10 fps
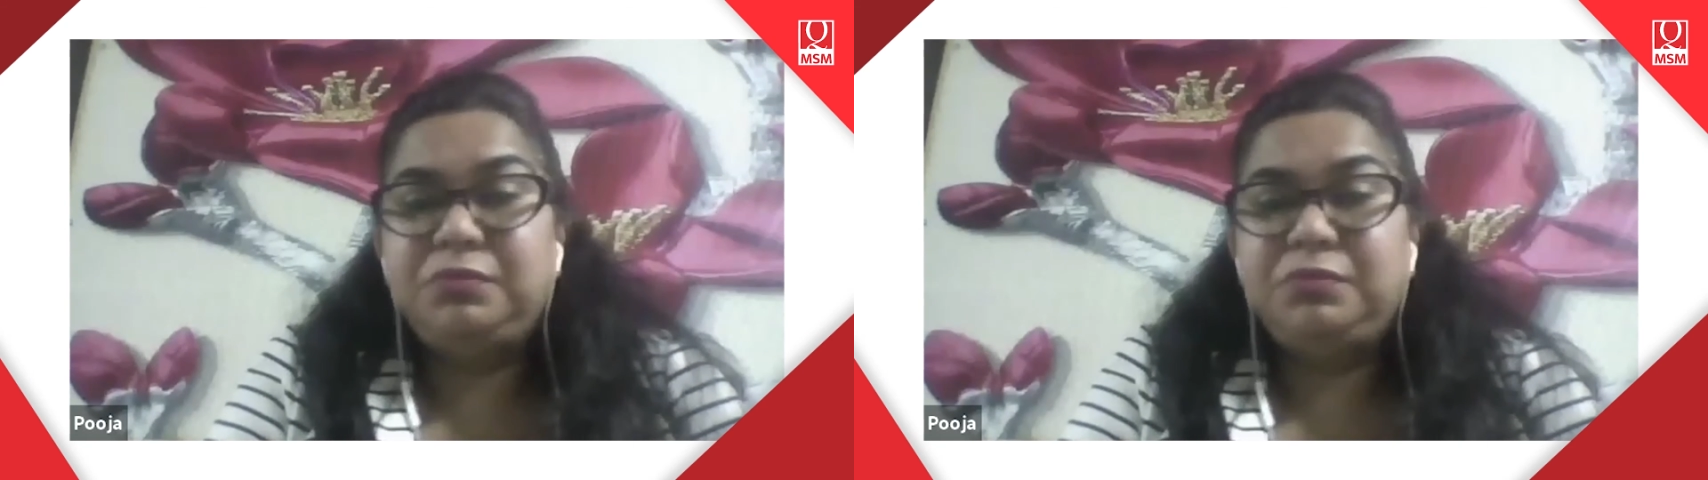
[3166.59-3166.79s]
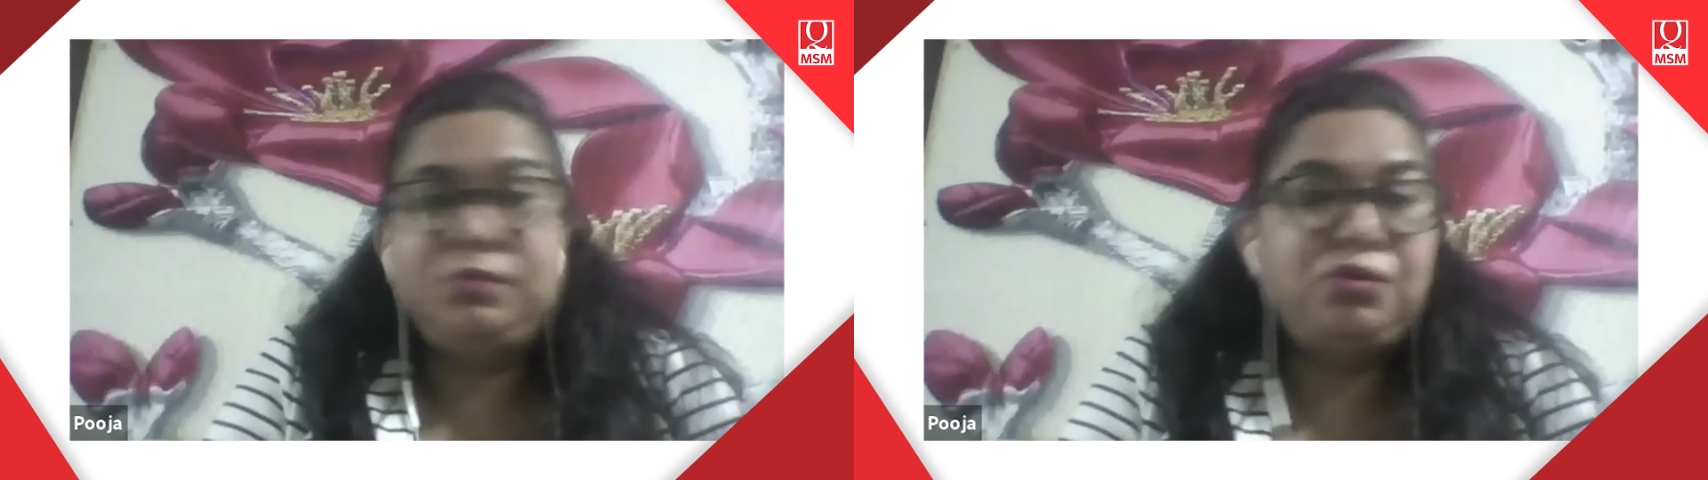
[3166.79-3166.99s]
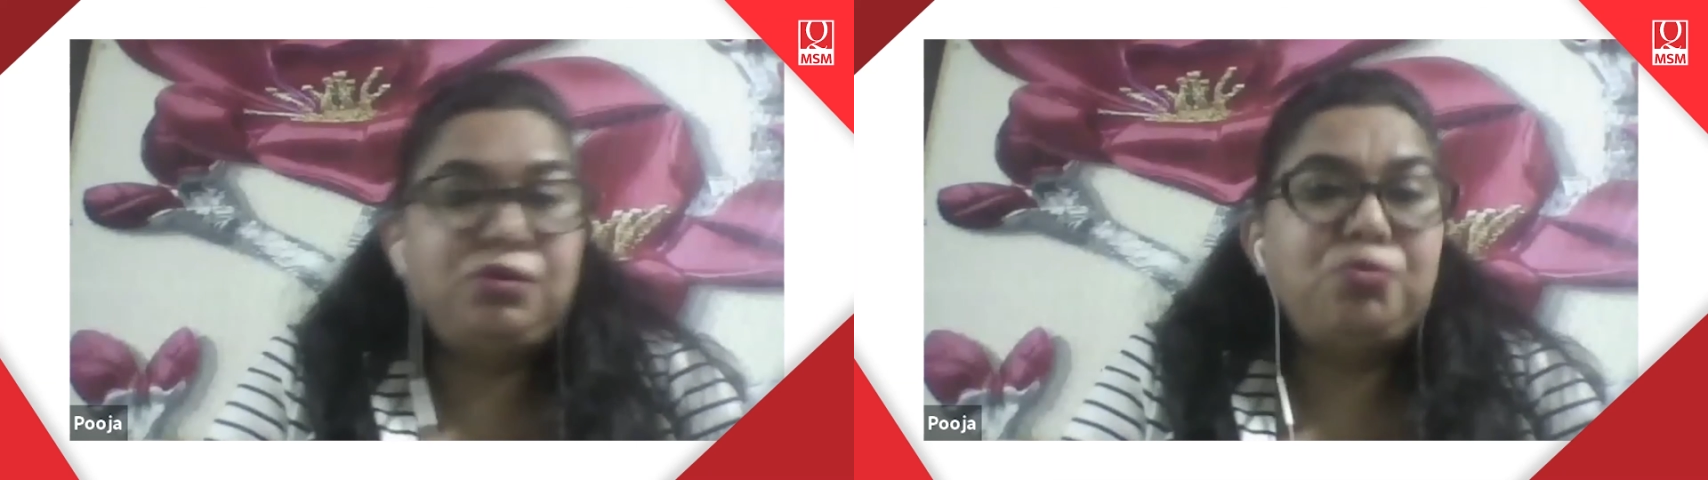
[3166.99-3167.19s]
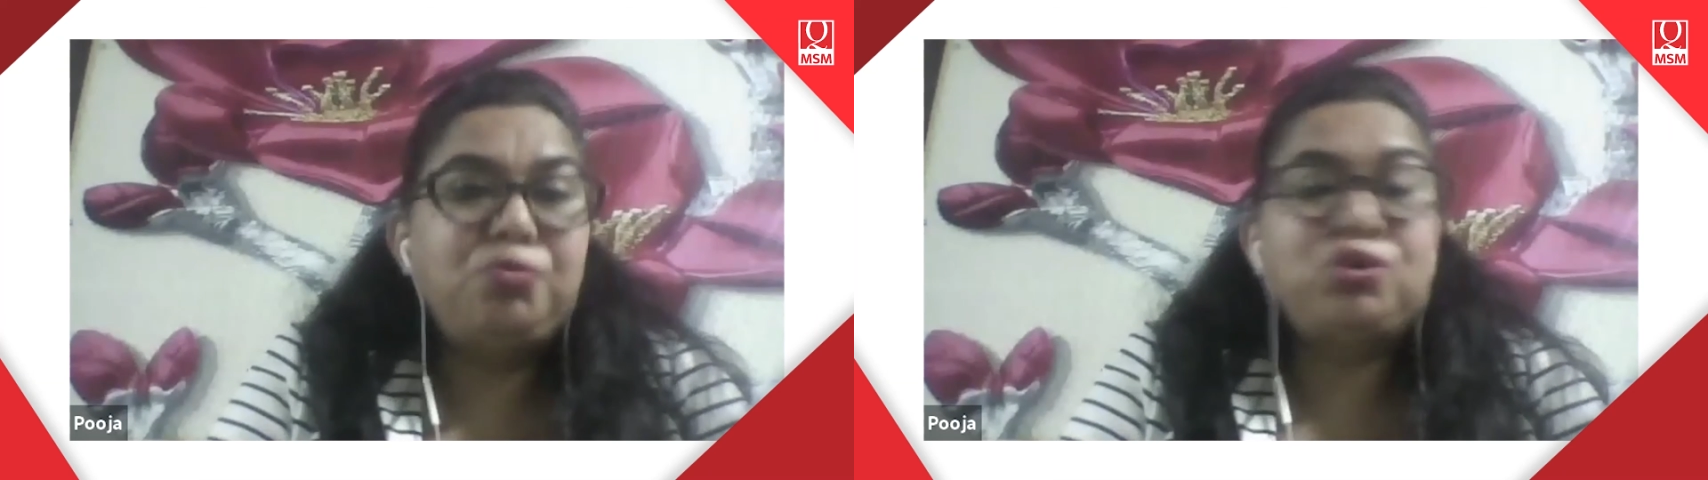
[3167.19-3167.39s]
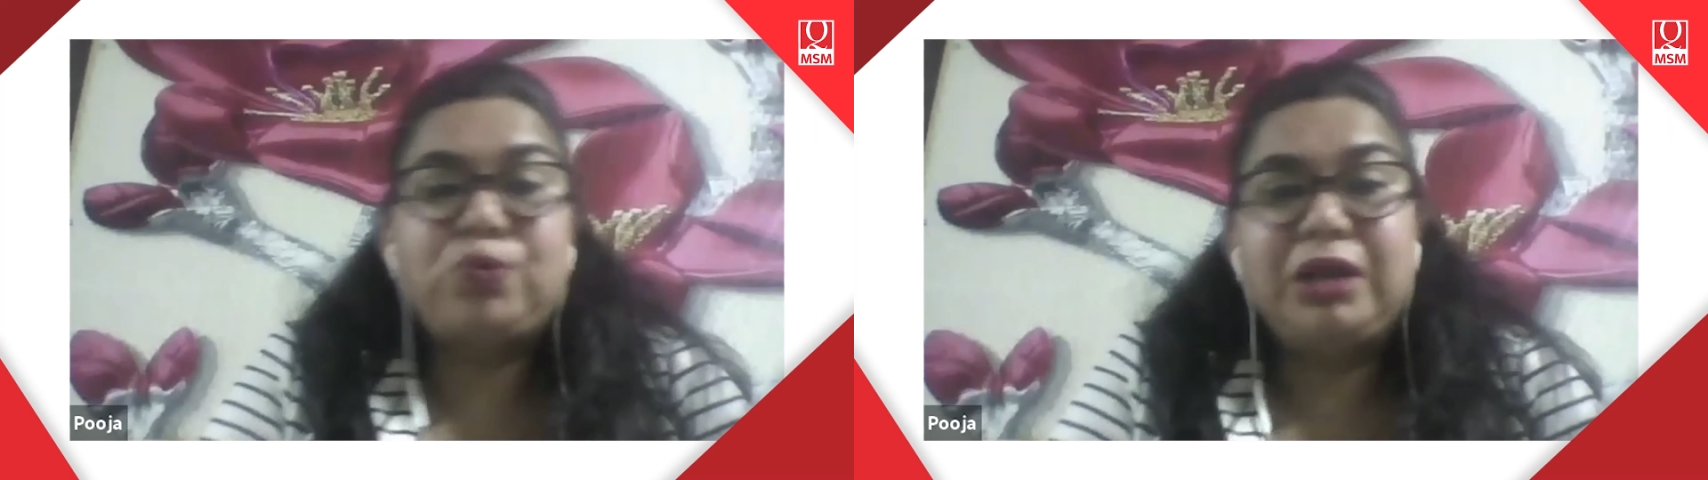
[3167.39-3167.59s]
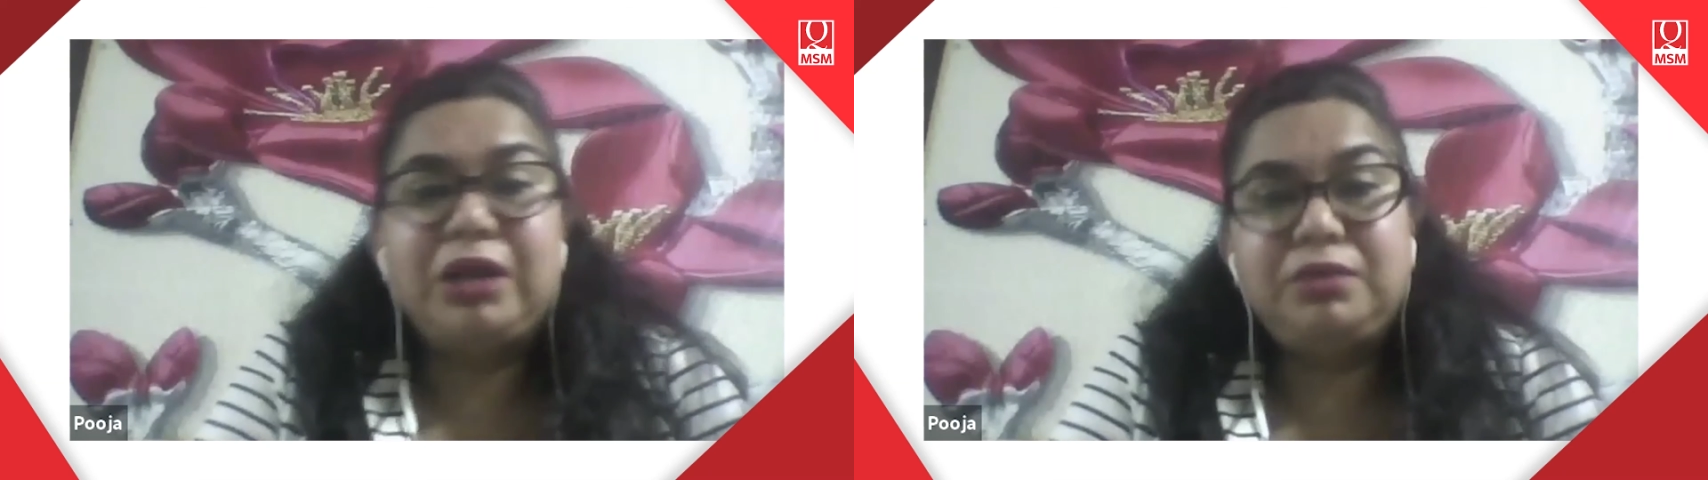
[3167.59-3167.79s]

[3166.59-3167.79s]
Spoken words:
you are most welcome